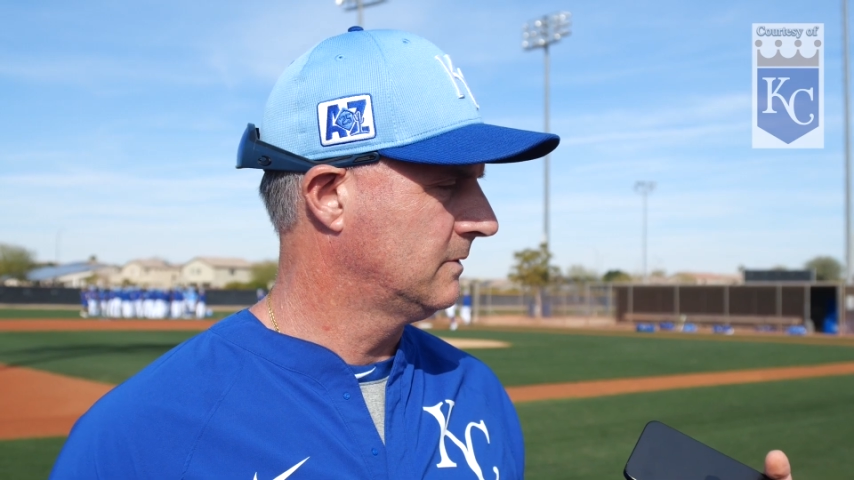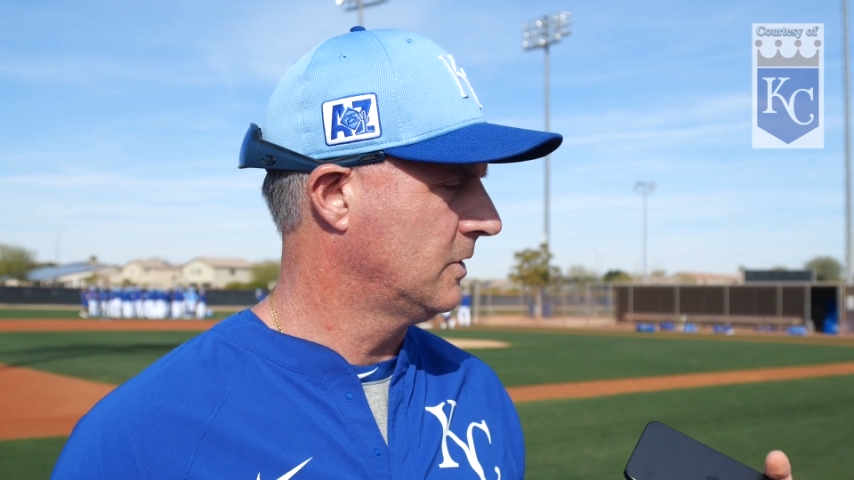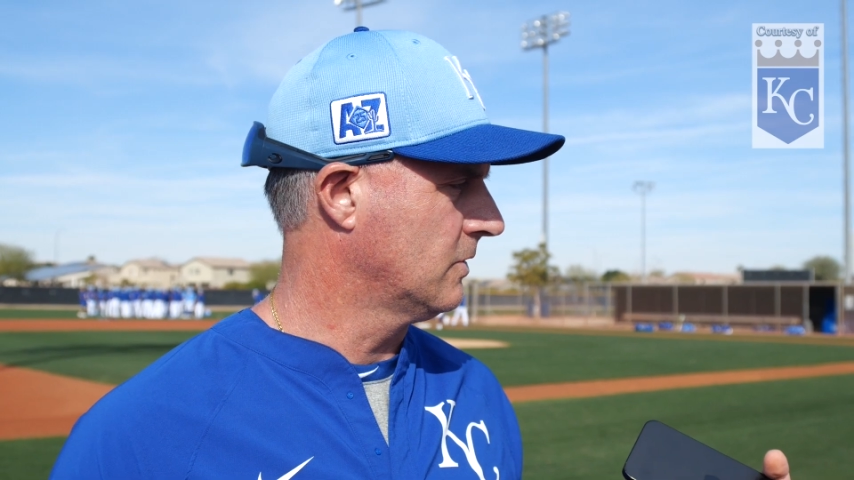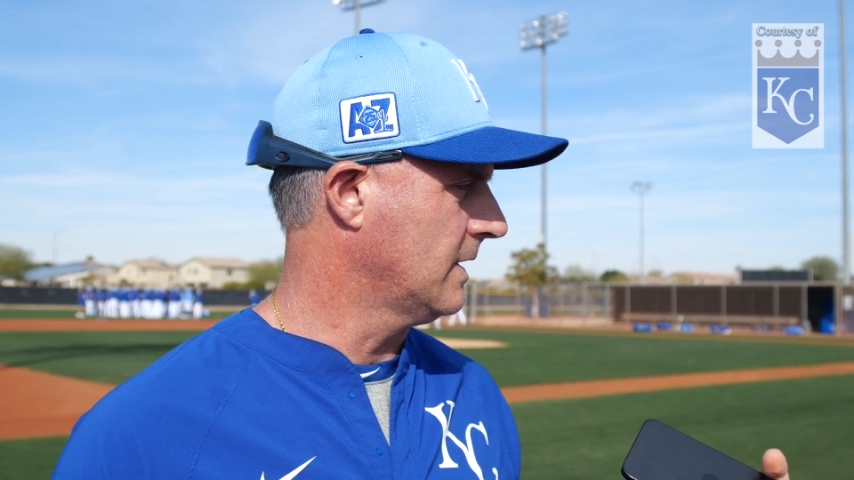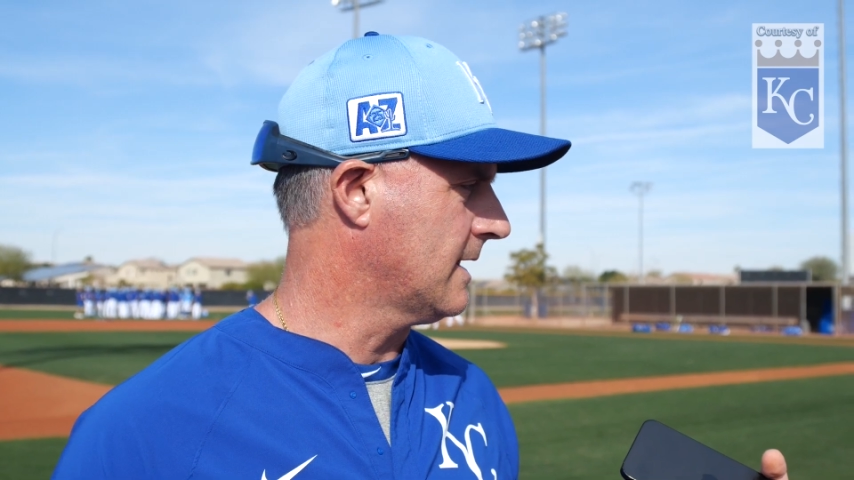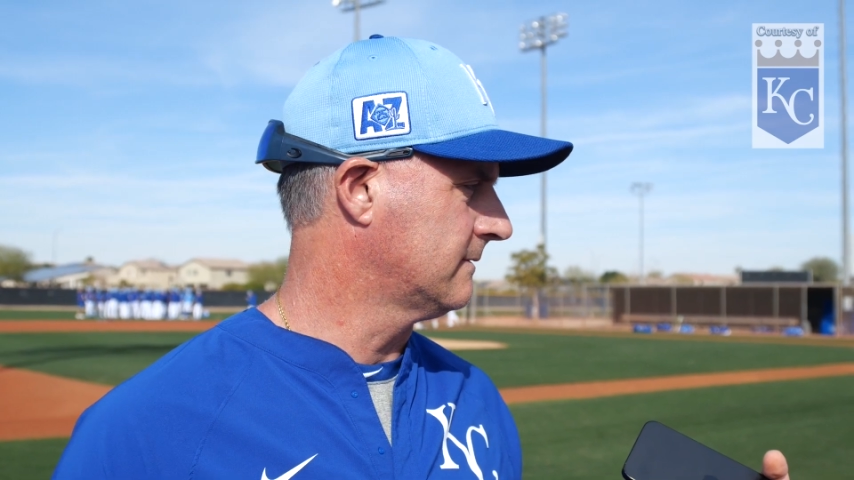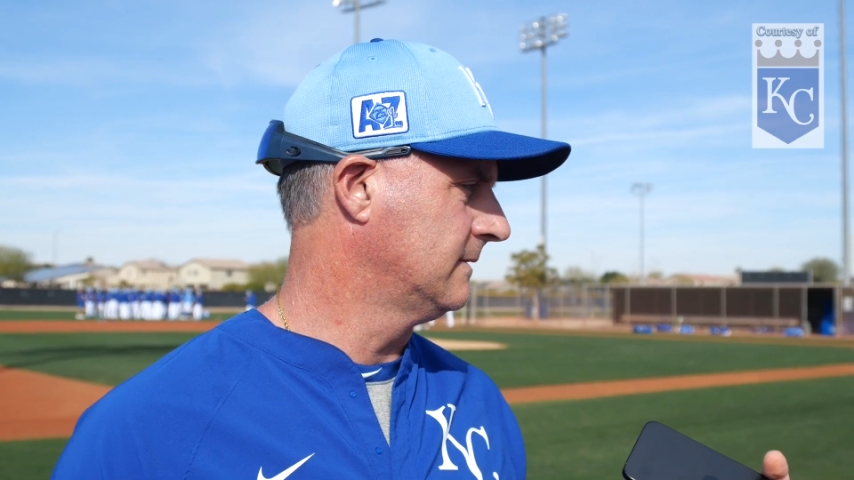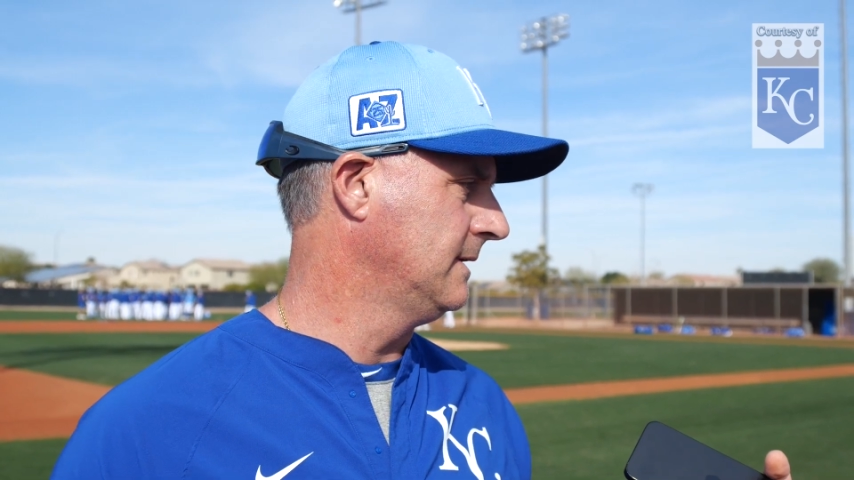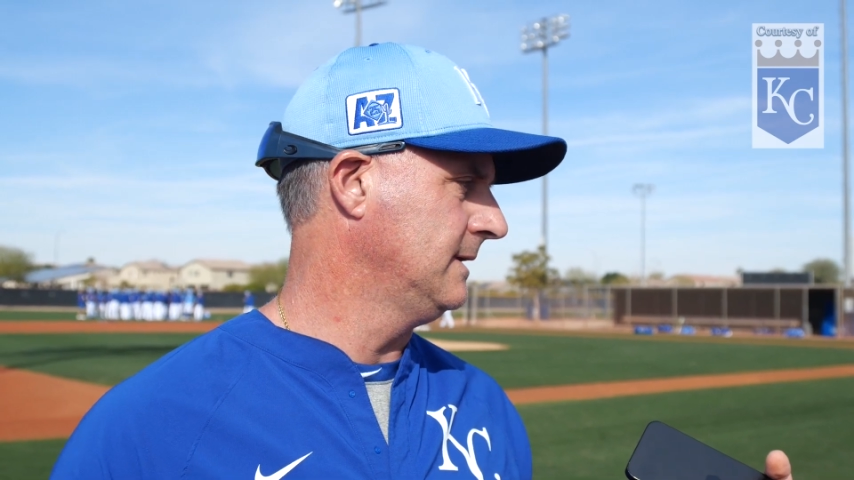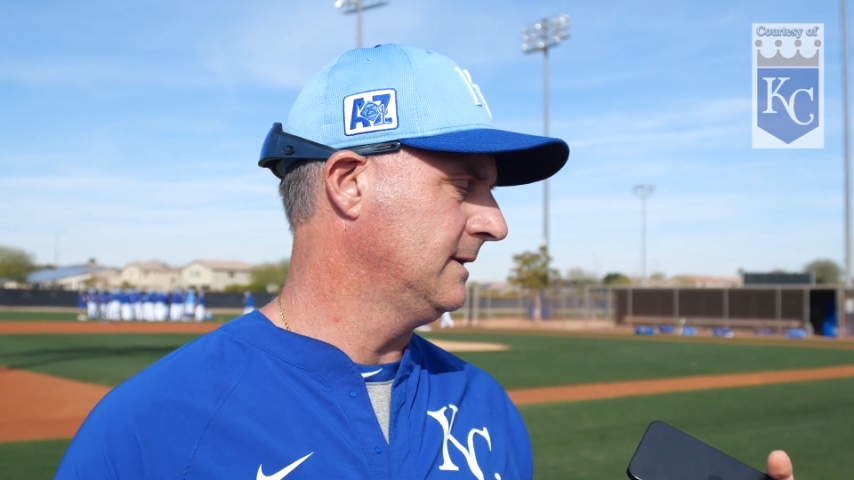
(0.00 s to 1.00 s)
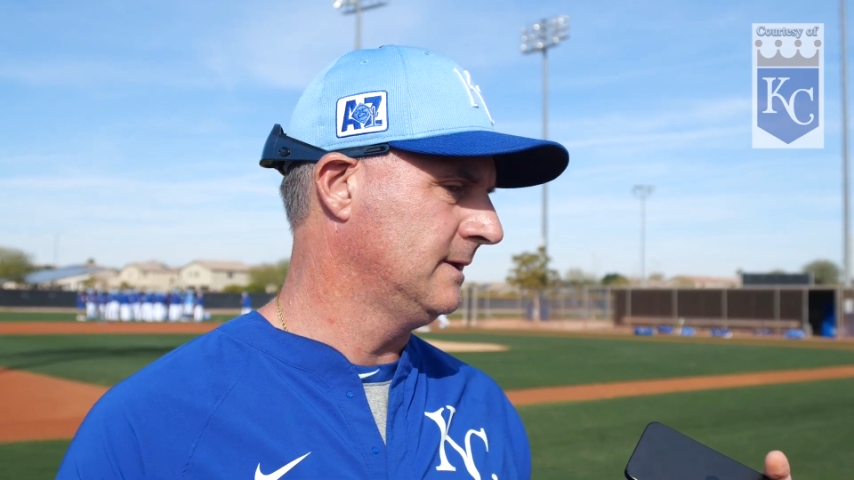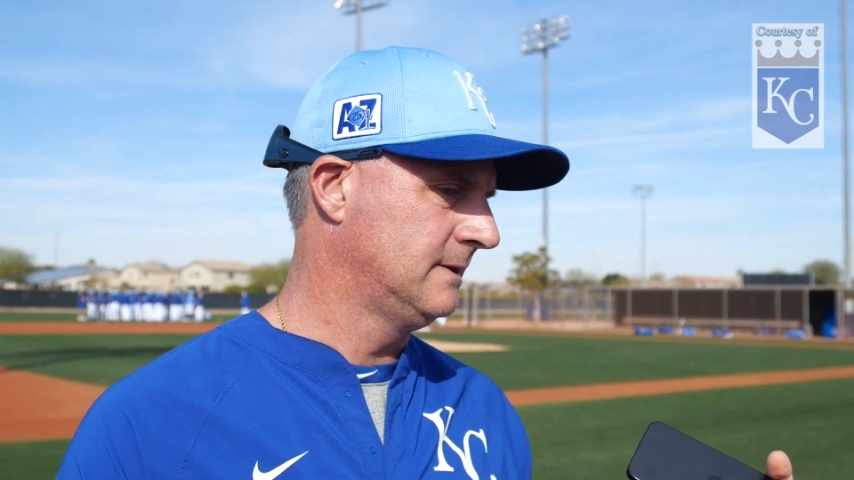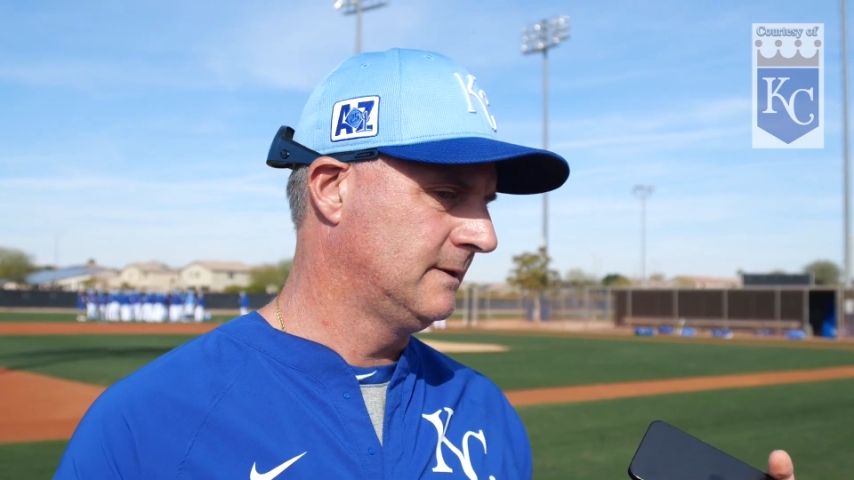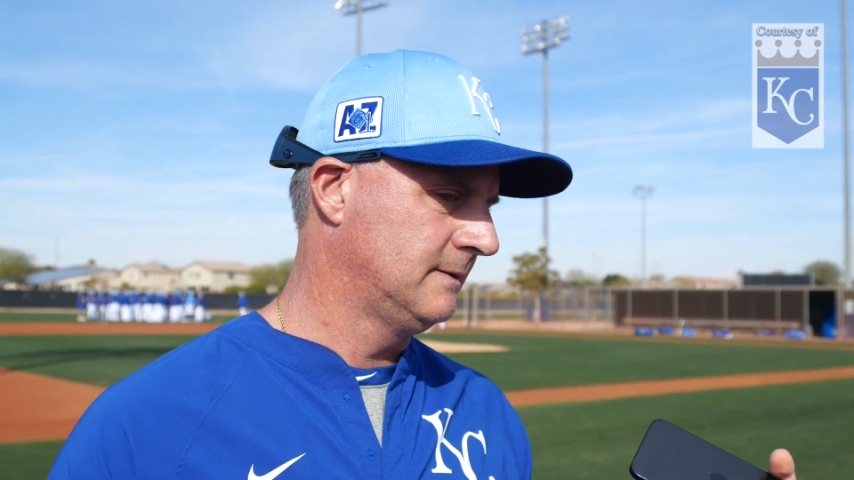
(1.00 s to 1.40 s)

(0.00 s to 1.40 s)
curiosity,